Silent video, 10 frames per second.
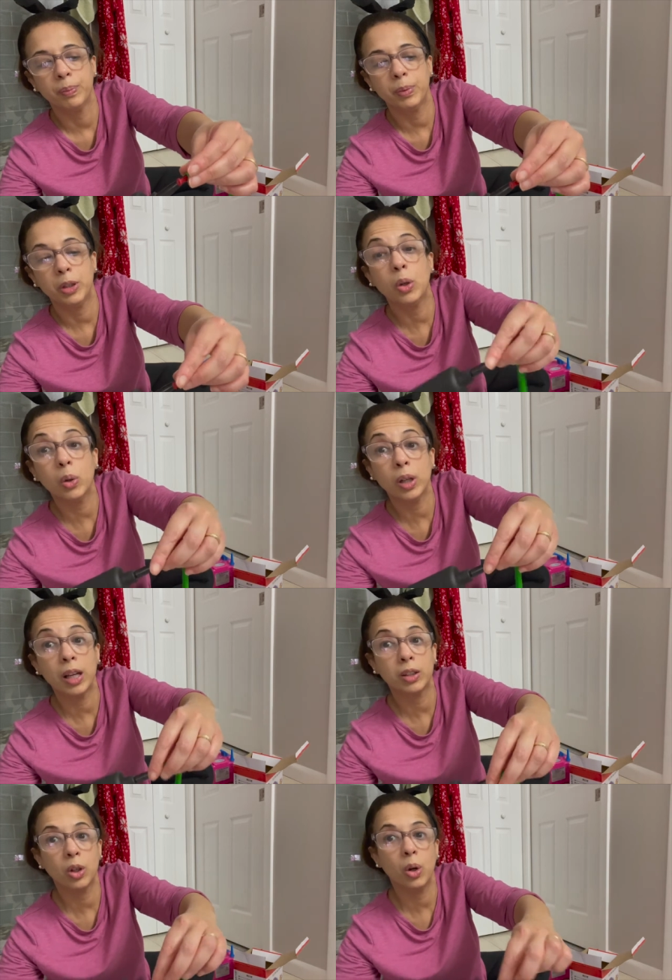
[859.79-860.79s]
But you're going to
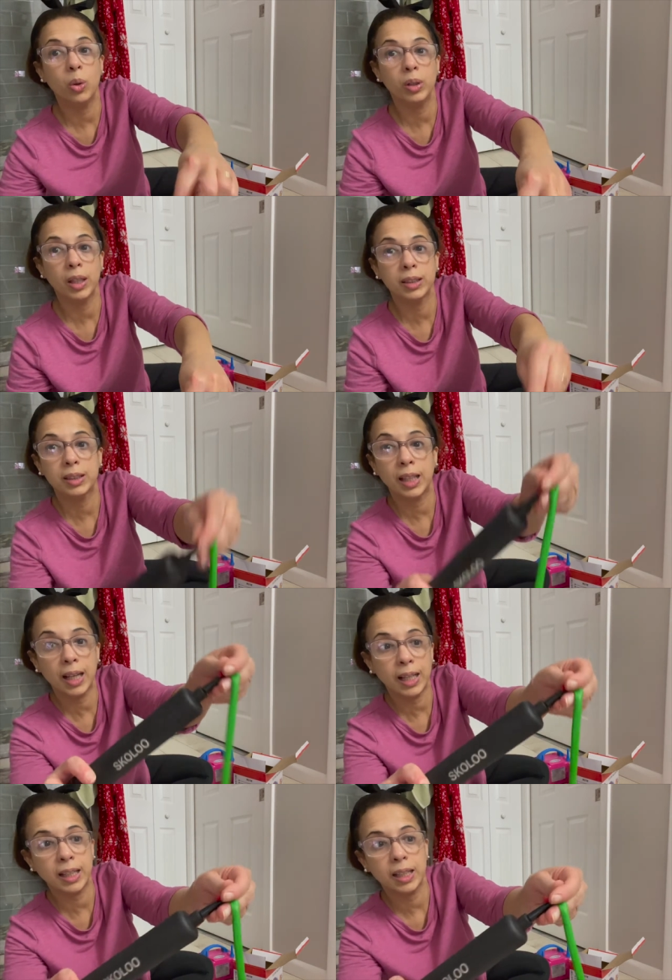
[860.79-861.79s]
have to hold on
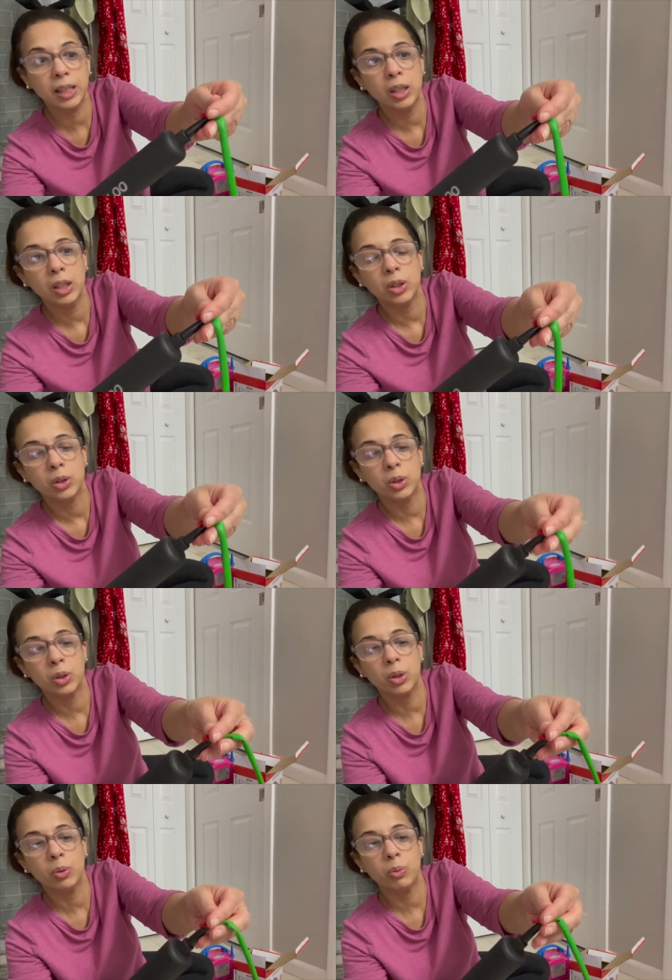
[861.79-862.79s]
tight to
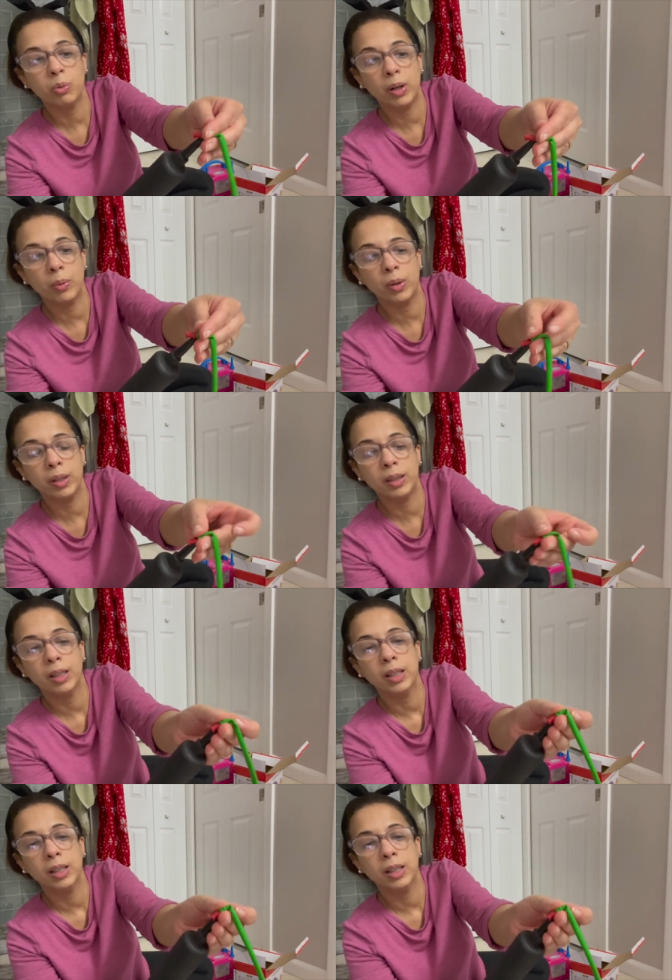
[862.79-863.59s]
the red one.